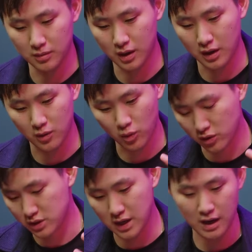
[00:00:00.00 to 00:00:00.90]
uh, whether
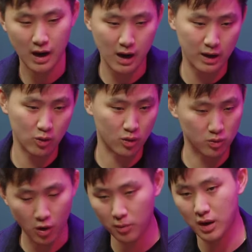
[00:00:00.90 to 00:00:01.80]
it's AI or
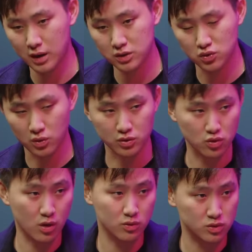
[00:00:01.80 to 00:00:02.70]
robots or
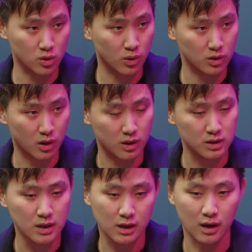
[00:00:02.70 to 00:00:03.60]
drones or whatnot,
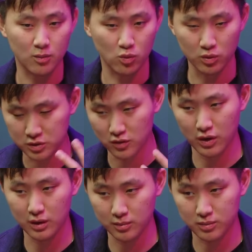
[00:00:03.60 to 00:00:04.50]
um, will
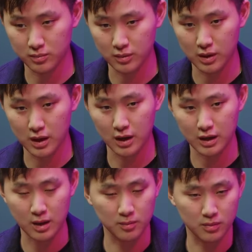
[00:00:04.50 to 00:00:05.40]
develop uh,
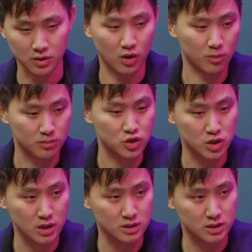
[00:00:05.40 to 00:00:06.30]
you know
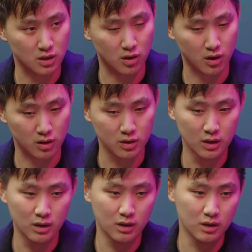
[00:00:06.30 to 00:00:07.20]
machines that are
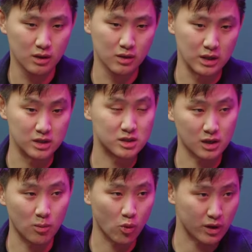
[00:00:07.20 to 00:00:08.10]
in
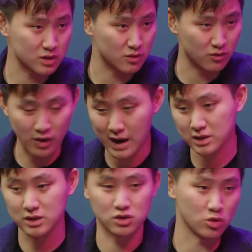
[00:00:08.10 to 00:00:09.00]
some ways
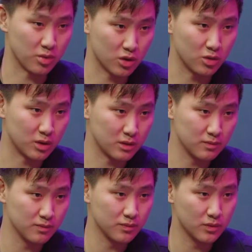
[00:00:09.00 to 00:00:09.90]
vastly superhuman,
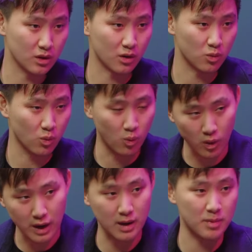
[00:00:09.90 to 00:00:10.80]
you know,
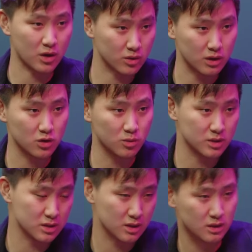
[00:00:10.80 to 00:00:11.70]
way better than
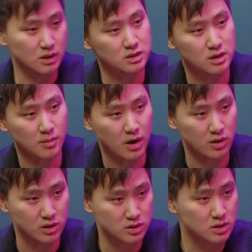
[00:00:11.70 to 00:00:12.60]
humans at, in some
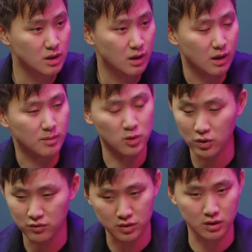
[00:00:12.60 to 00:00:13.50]
areas. Um, and
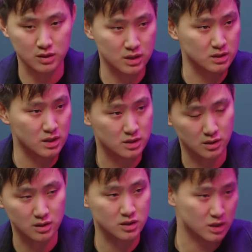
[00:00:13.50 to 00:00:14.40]
we've done this
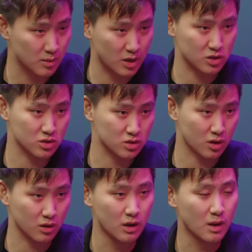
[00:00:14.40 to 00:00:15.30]
consistently. Steam engines
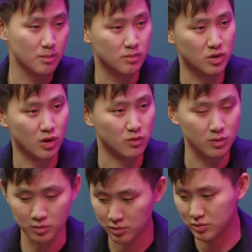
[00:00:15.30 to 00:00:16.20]
are, you know,
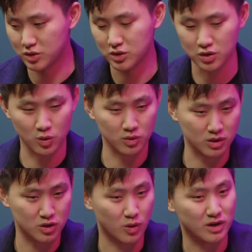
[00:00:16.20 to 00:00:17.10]
don't
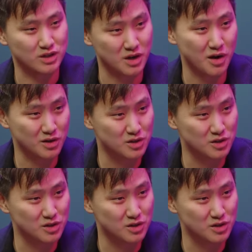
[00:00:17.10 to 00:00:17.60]
don't get as tired